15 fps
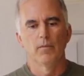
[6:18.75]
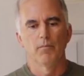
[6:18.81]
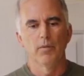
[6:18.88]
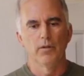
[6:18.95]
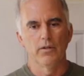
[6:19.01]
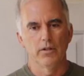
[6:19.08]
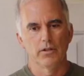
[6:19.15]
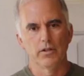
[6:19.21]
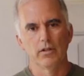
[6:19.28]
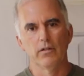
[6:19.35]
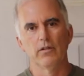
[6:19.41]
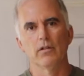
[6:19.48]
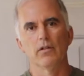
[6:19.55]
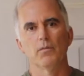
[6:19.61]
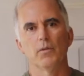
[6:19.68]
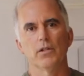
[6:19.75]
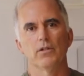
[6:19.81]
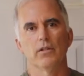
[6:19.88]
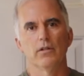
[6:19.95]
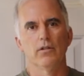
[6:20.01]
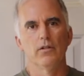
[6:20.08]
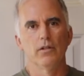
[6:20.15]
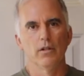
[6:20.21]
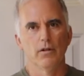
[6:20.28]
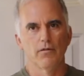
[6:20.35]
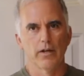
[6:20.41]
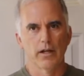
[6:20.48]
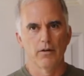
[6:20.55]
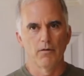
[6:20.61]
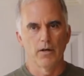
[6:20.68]
positions to switch this to if
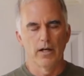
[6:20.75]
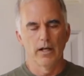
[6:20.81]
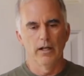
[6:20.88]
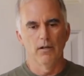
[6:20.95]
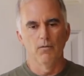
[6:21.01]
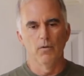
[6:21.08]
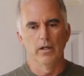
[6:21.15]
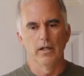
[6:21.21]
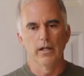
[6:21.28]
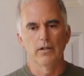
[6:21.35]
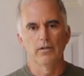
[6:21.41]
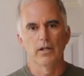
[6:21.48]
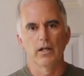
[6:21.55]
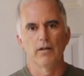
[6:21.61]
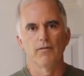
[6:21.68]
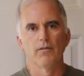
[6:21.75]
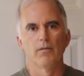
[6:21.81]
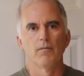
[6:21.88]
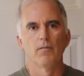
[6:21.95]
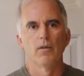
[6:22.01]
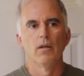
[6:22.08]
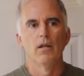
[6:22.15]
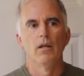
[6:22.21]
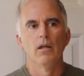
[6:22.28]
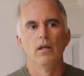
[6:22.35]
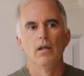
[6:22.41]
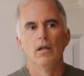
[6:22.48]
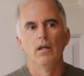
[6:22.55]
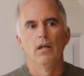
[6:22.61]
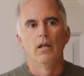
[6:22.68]
I grind one edge off.
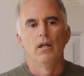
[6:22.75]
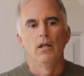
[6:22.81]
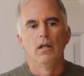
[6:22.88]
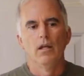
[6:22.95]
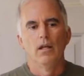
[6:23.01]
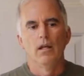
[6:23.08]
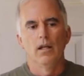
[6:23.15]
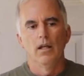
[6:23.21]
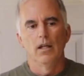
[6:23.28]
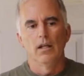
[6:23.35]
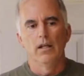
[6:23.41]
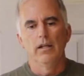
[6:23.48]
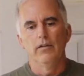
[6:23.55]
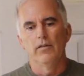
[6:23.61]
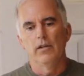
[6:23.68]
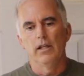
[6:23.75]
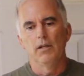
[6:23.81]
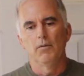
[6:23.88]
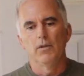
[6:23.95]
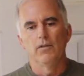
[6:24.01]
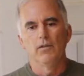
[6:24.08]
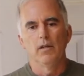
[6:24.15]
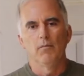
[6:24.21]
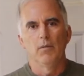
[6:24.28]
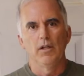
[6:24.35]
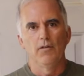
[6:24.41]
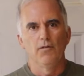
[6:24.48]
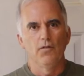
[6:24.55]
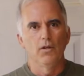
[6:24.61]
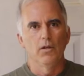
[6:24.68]
And he said he would send me a
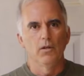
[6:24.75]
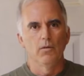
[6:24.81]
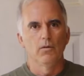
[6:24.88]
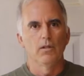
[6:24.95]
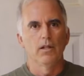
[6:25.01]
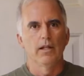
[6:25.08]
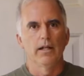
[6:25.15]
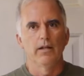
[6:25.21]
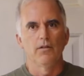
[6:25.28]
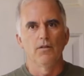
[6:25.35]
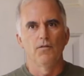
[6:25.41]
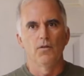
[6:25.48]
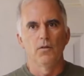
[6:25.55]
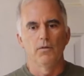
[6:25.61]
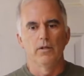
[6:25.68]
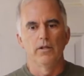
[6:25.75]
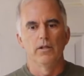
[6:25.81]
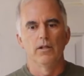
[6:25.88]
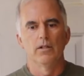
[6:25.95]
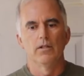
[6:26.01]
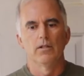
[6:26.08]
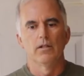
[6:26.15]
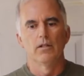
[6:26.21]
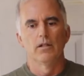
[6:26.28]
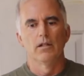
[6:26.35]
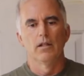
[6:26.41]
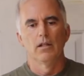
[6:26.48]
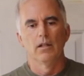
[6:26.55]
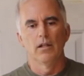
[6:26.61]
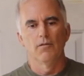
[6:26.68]
few to last a few years
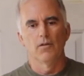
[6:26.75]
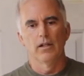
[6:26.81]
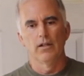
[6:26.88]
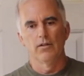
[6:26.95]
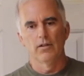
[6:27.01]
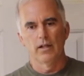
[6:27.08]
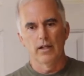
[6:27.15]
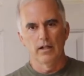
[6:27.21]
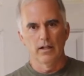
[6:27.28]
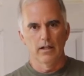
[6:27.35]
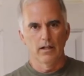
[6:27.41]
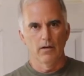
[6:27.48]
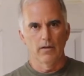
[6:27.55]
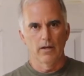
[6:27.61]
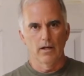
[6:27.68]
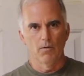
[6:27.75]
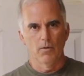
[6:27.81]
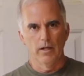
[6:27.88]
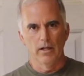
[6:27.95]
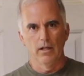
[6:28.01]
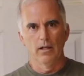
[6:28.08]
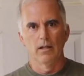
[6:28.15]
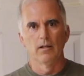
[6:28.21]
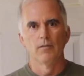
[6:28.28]
if I decided to go that way.